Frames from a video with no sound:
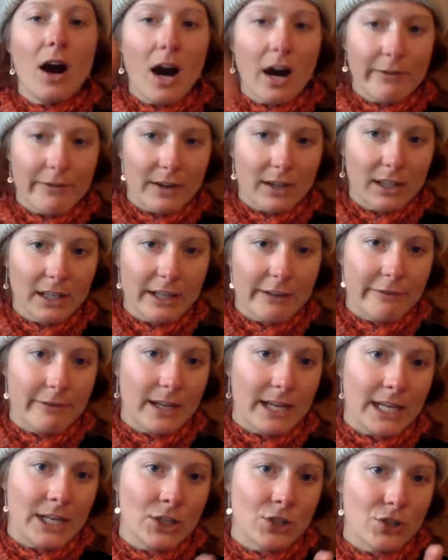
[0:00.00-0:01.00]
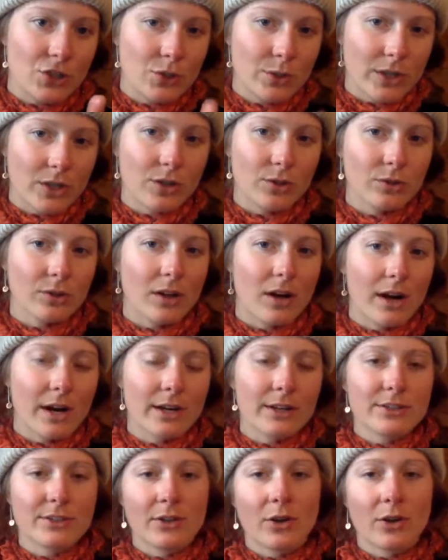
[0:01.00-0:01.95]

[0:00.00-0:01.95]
off a cliff into a couloir.